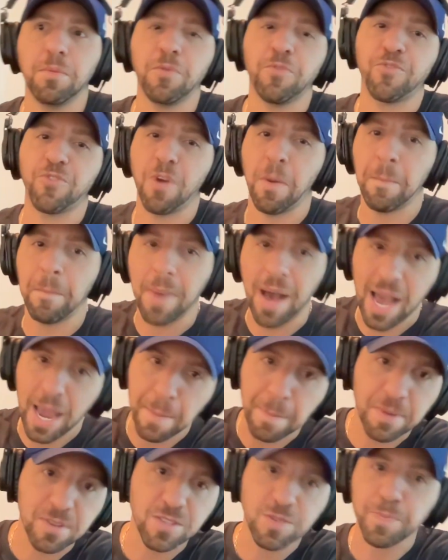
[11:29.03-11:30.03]
from my
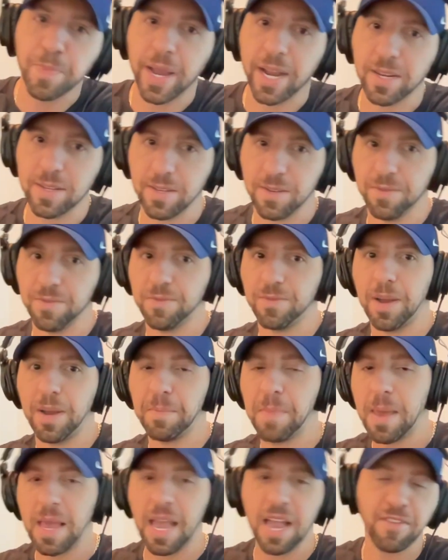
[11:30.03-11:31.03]
perspective, right,
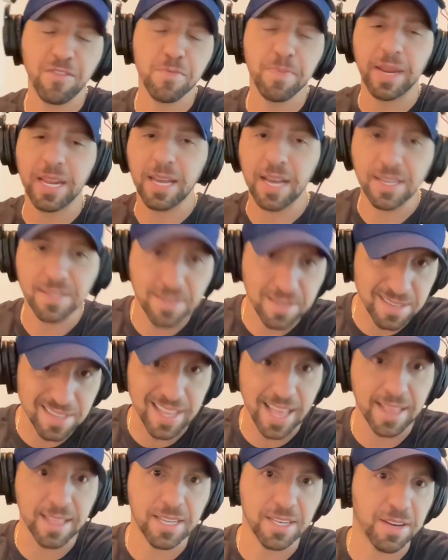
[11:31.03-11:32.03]
everybody has a
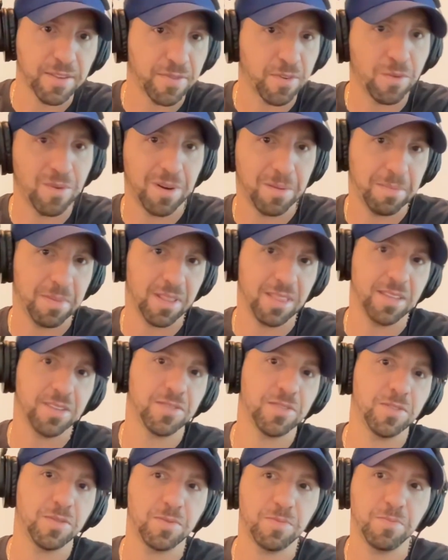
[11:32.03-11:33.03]
slightly different one, but
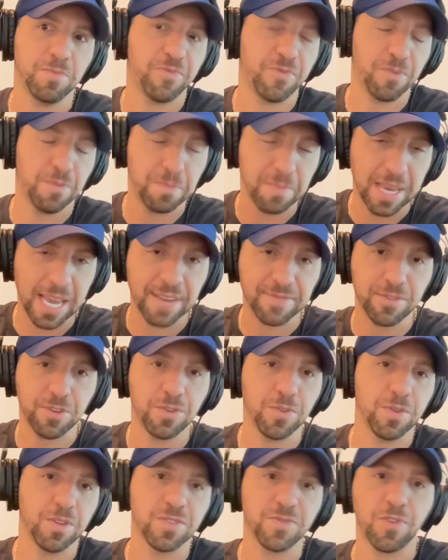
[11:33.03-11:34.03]
this is, for me, after
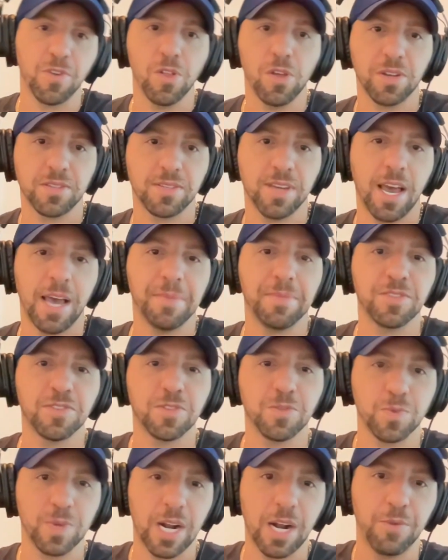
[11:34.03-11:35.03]
doing this for a long time, this
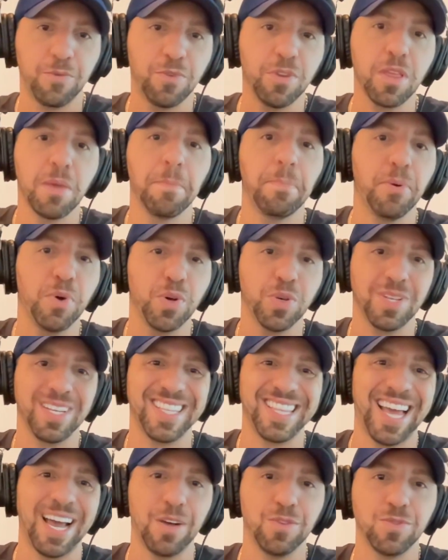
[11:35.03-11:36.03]
is what I really boiled
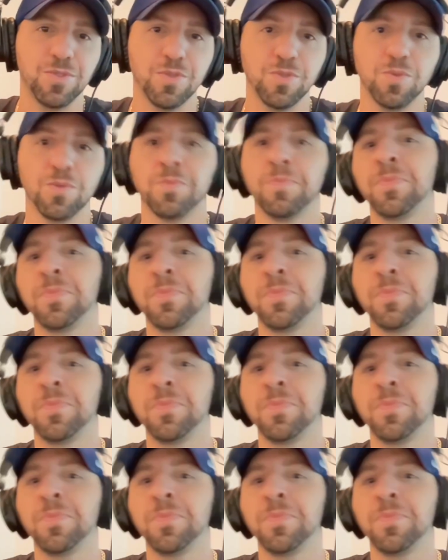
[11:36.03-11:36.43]
it down to.